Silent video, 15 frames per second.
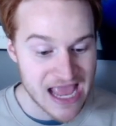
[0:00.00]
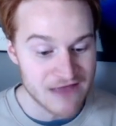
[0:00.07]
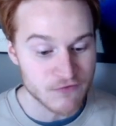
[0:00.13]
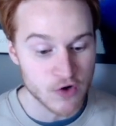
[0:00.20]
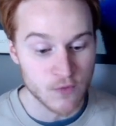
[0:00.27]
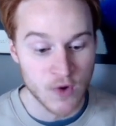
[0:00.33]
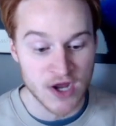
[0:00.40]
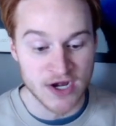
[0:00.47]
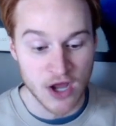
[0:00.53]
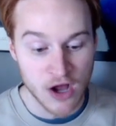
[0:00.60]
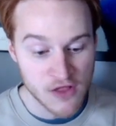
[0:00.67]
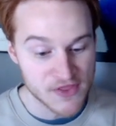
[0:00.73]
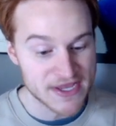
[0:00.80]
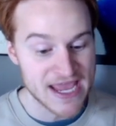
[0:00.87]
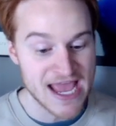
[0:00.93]
Everyone,
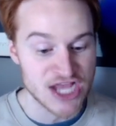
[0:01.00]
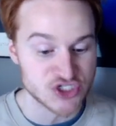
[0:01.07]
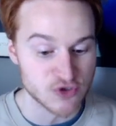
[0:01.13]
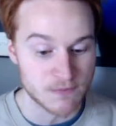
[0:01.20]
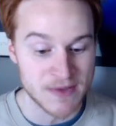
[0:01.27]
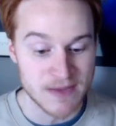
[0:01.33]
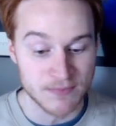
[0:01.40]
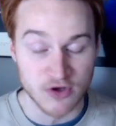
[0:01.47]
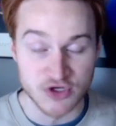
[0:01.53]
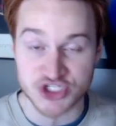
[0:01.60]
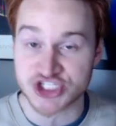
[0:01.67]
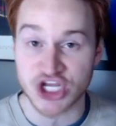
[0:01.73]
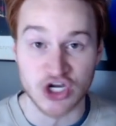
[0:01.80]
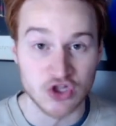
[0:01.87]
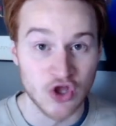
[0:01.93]
all the casual people are
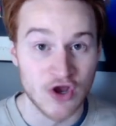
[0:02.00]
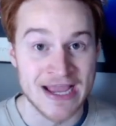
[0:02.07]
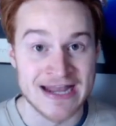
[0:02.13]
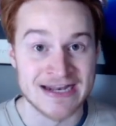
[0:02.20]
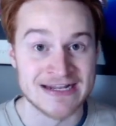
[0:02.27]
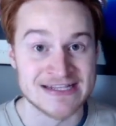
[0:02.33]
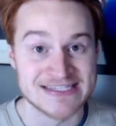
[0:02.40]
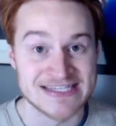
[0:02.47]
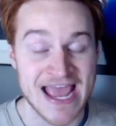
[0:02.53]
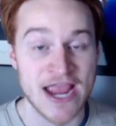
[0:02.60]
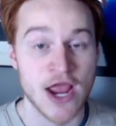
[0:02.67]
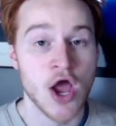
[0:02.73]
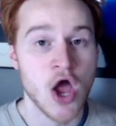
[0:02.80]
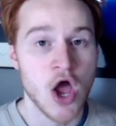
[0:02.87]
just going to look at it and say,